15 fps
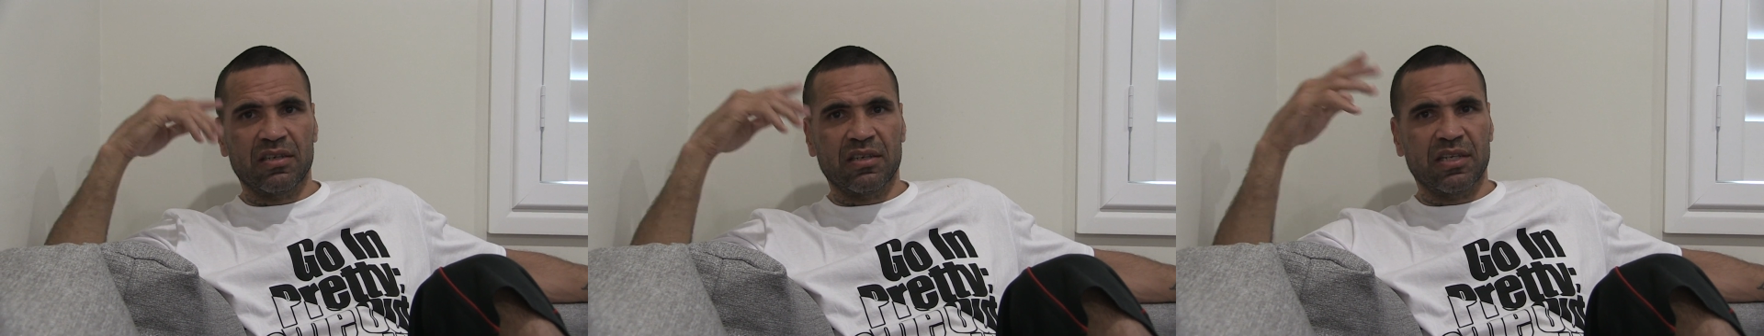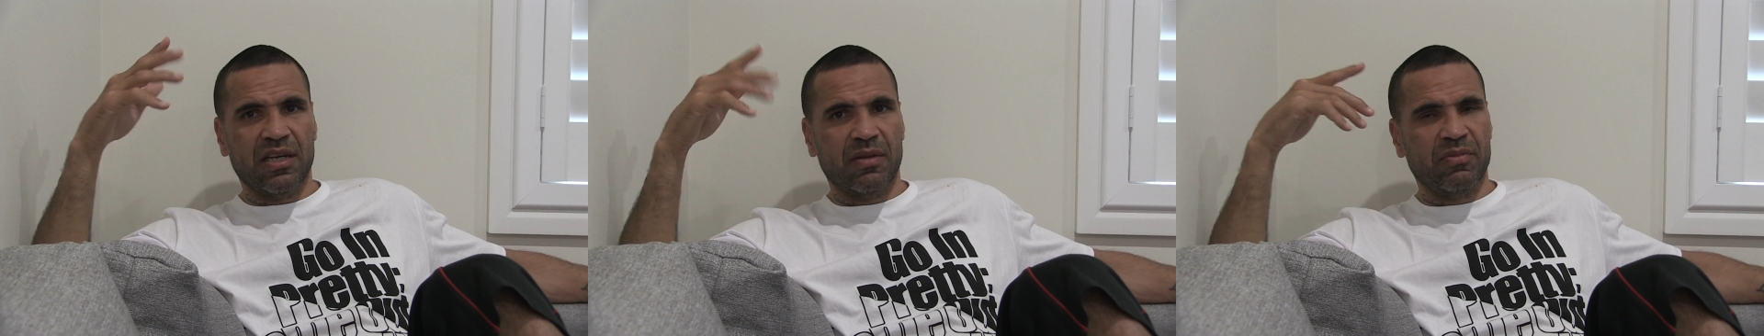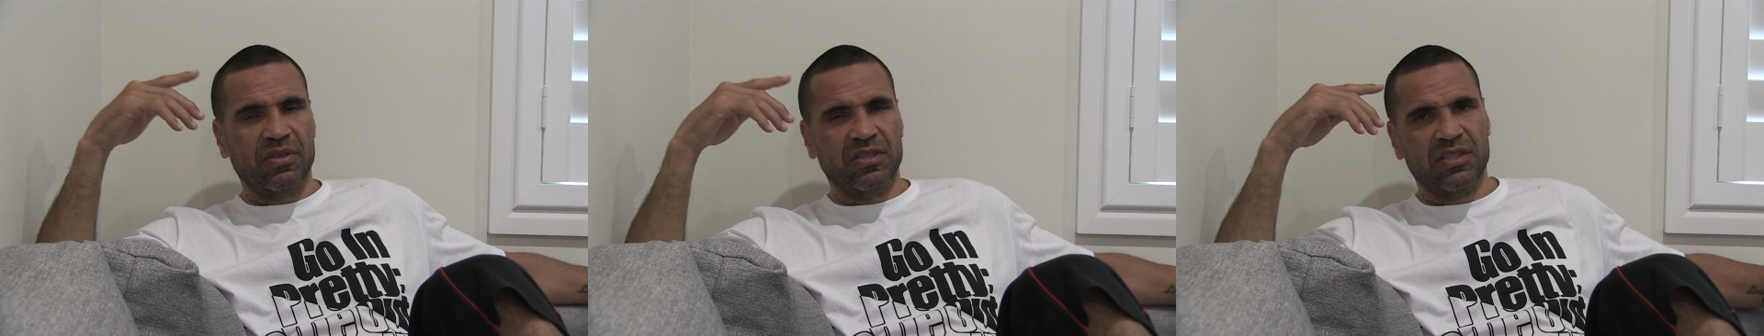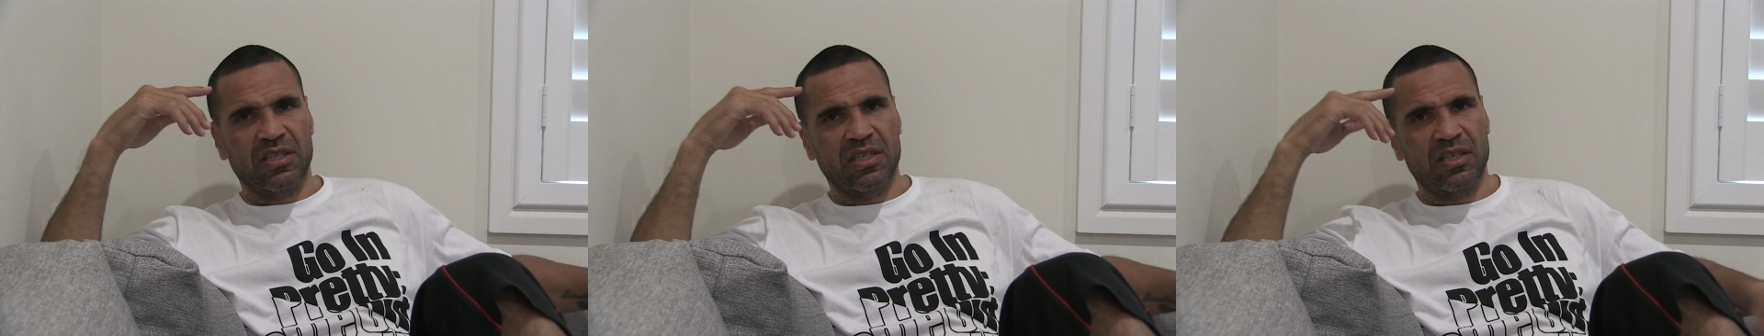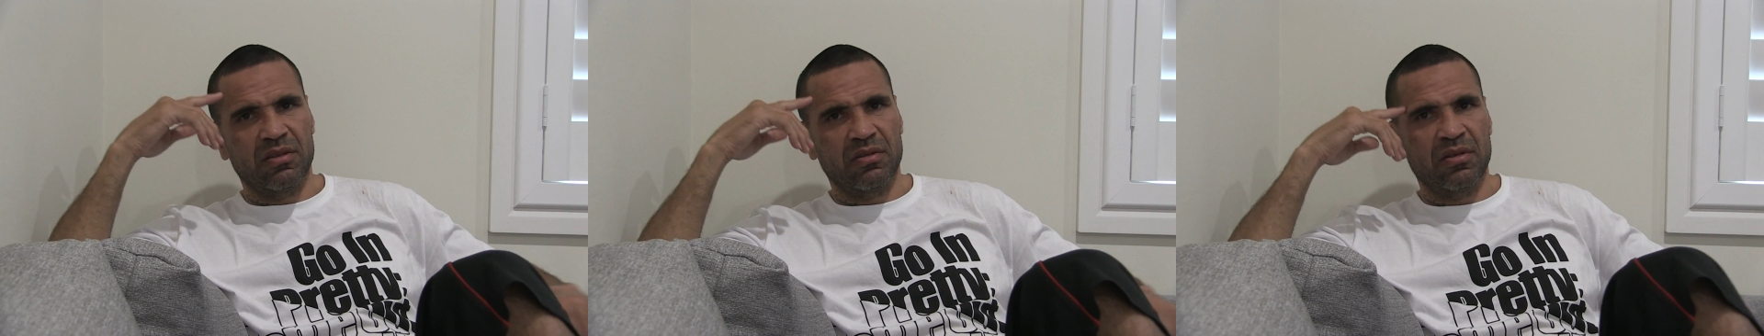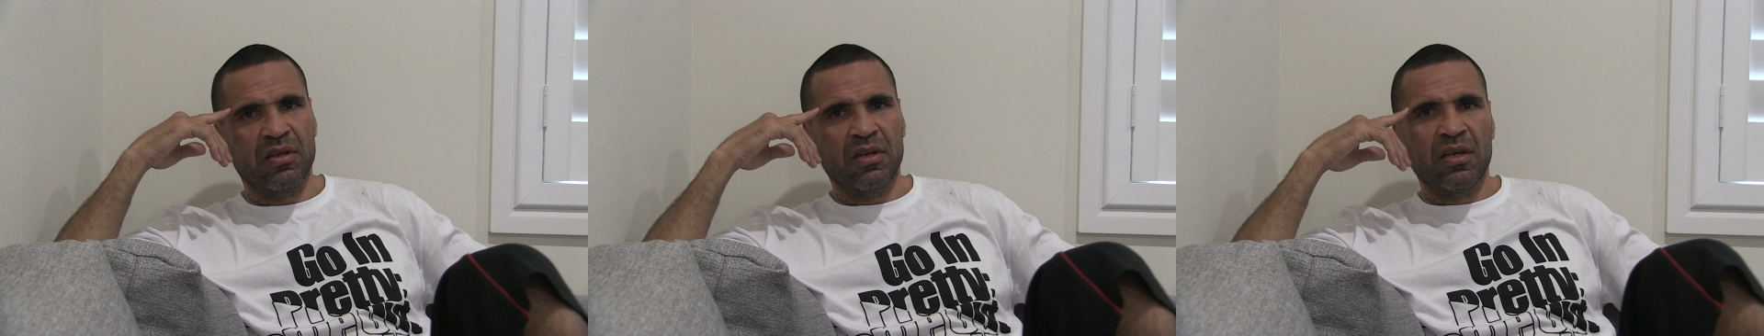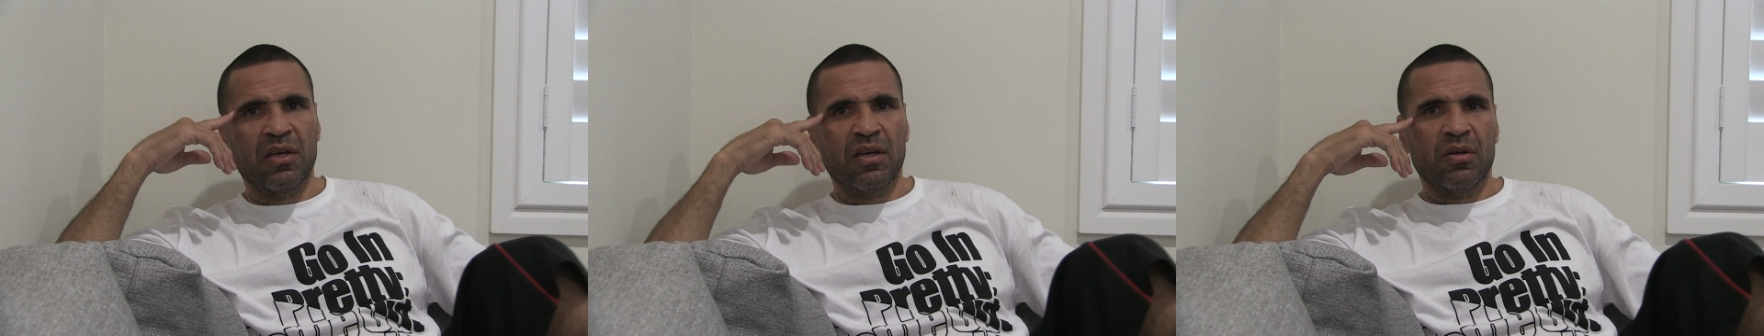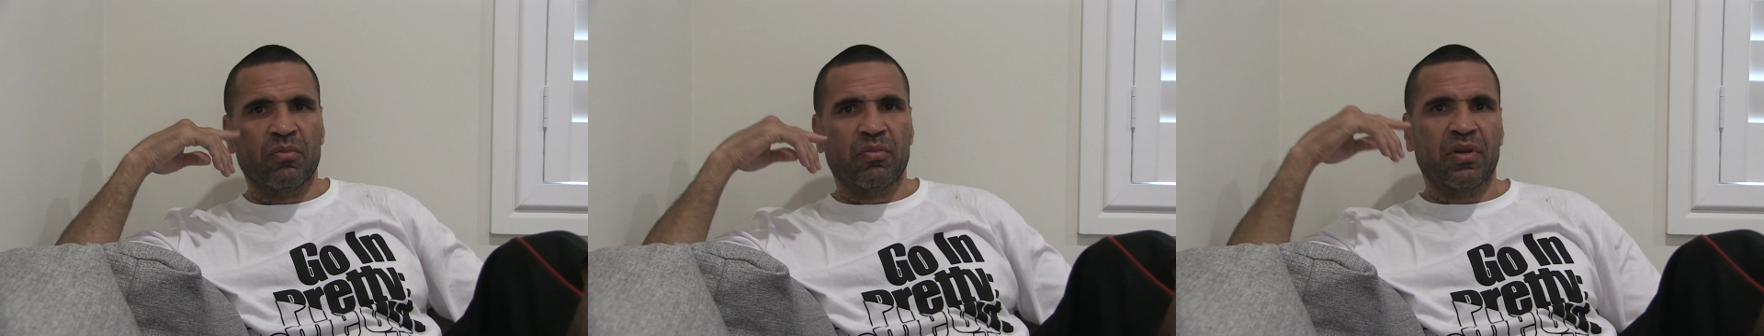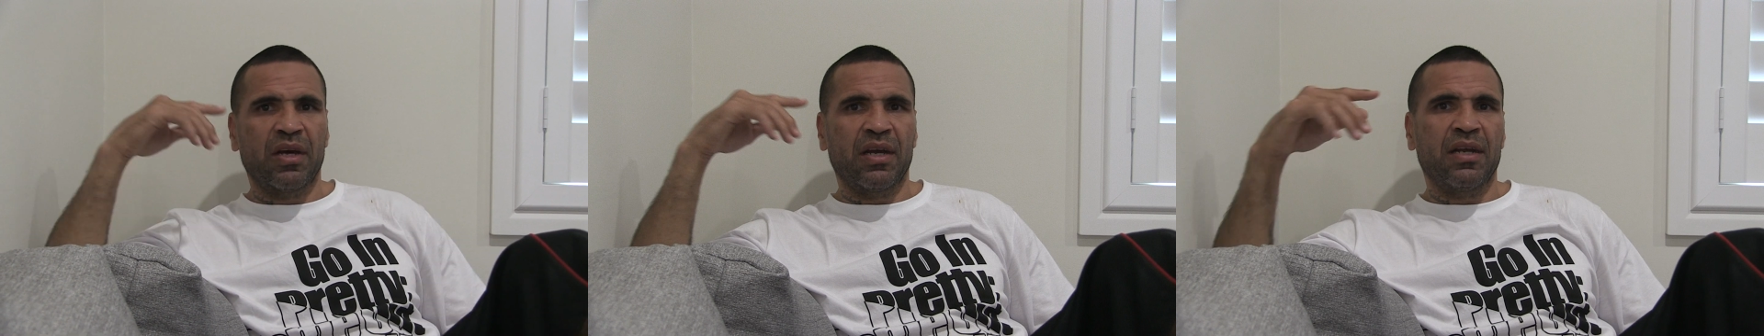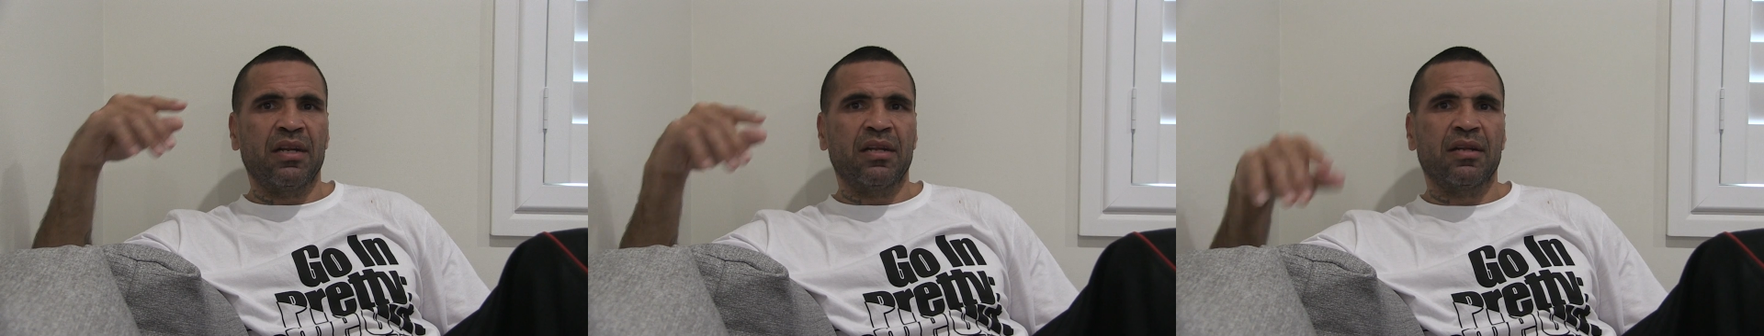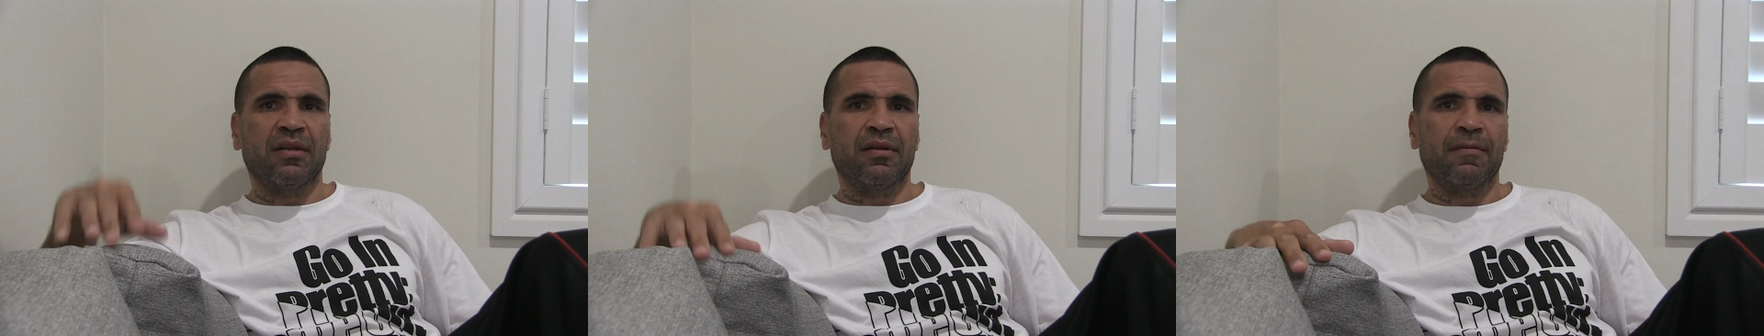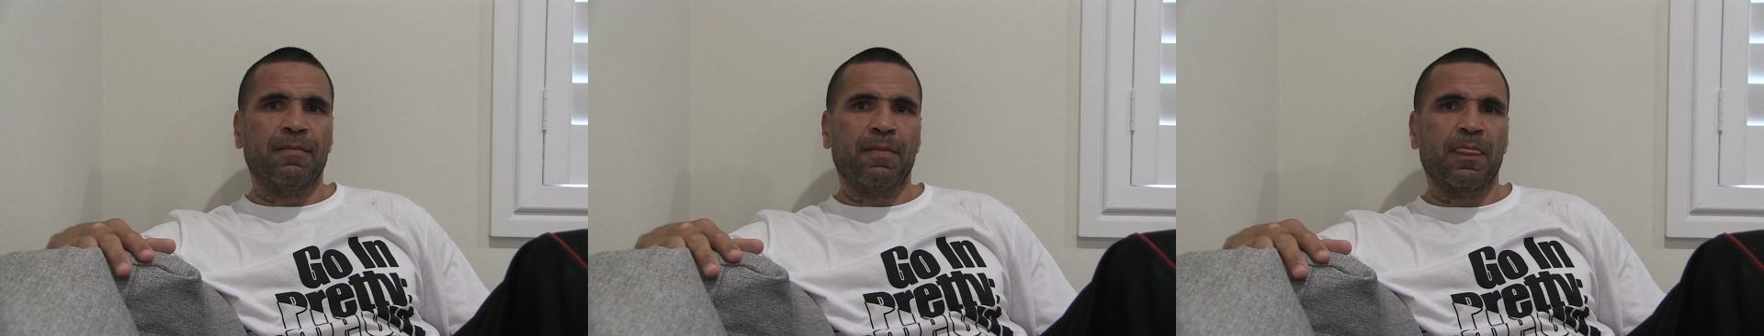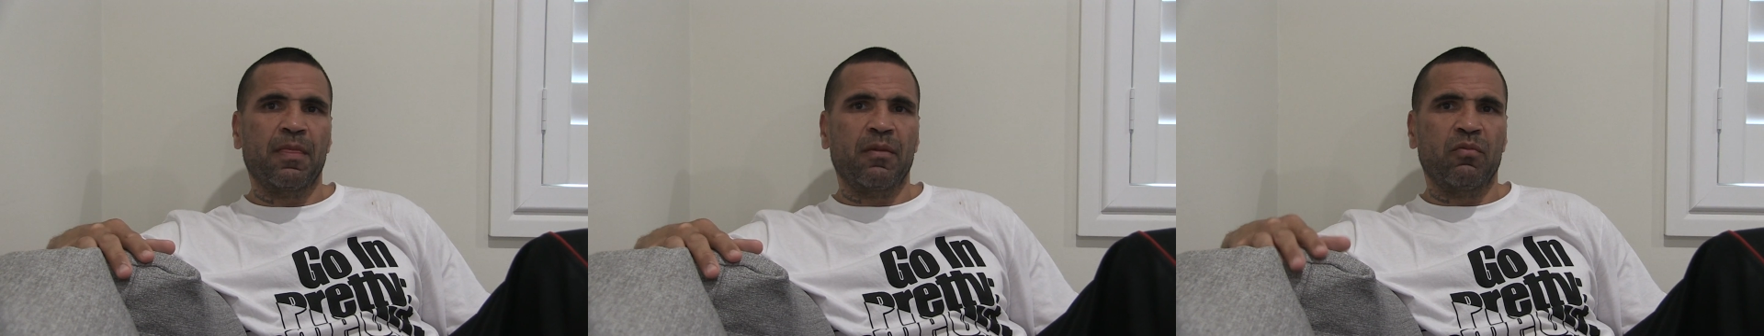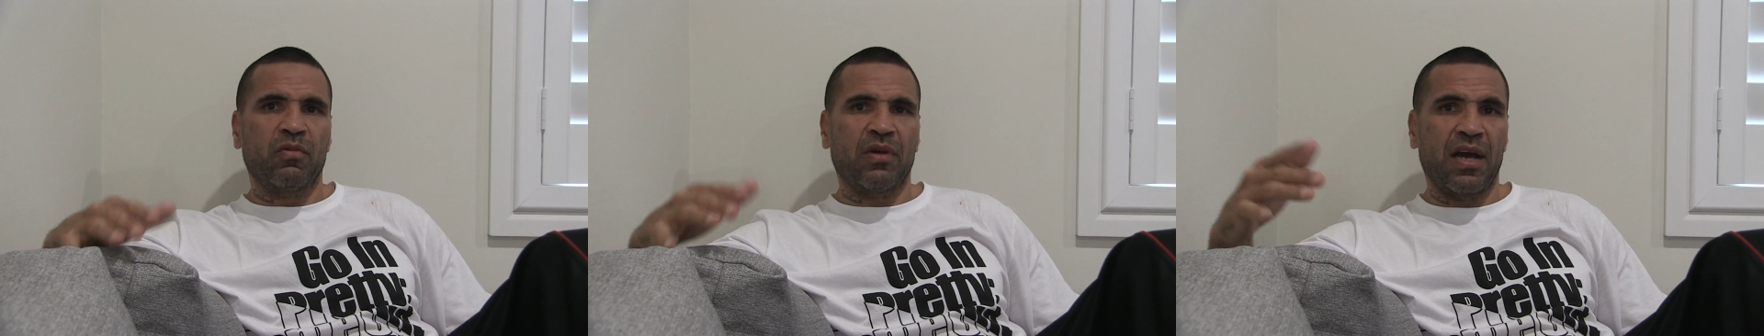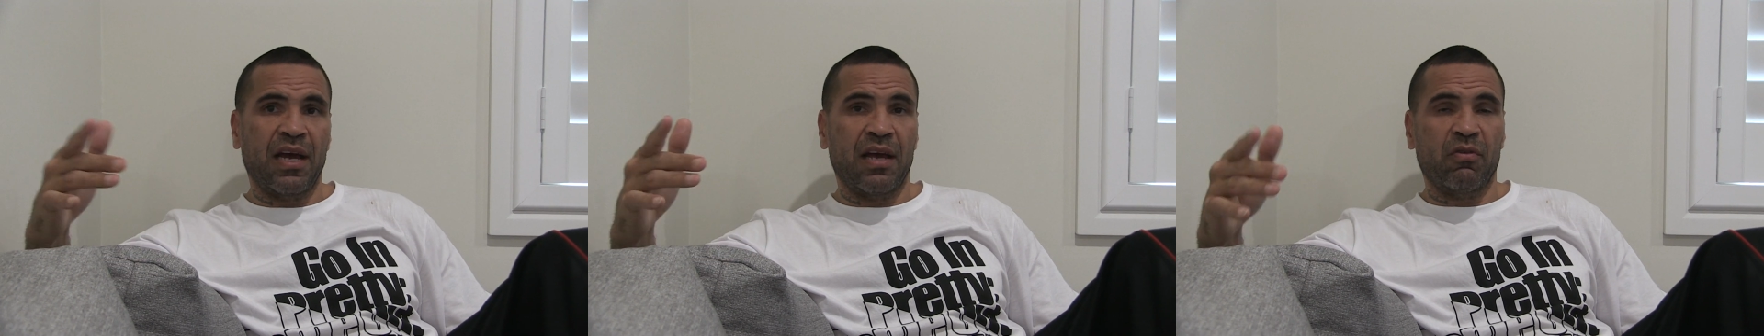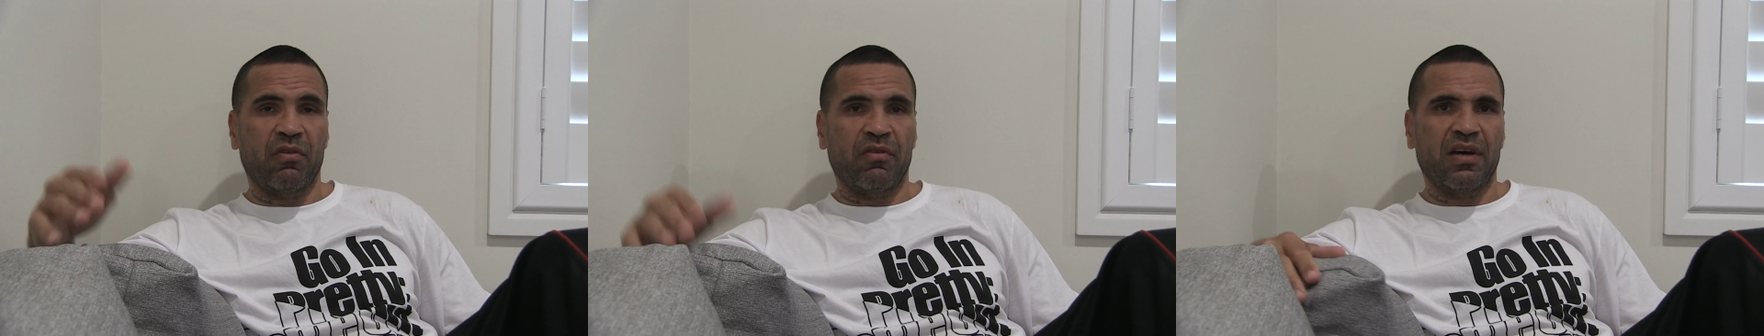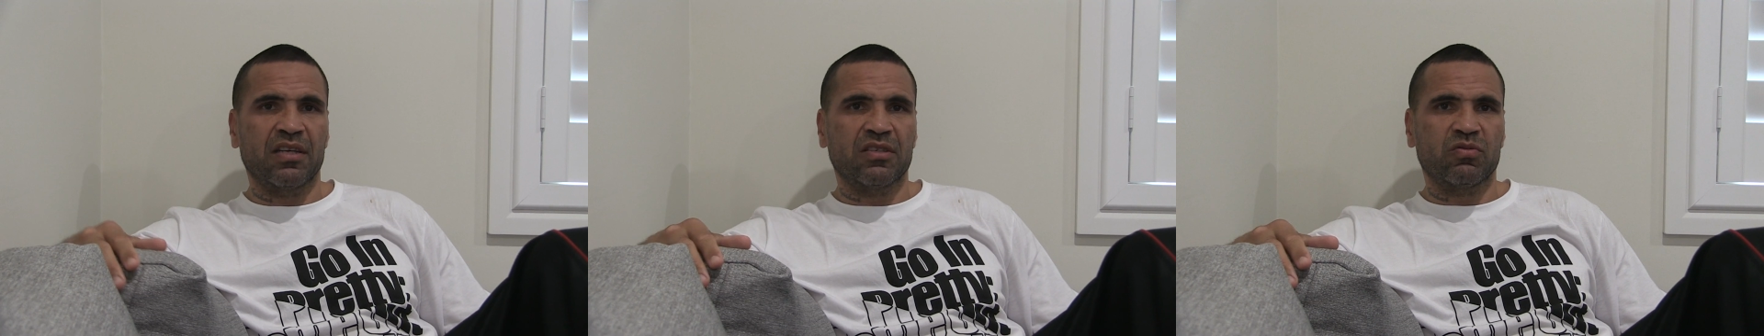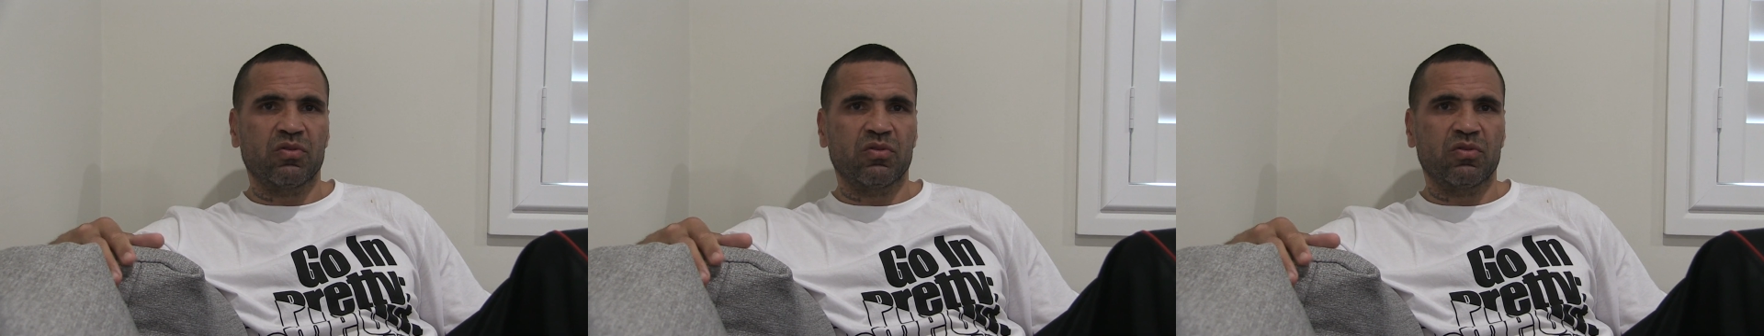He came to Sydney and played and hung out with us.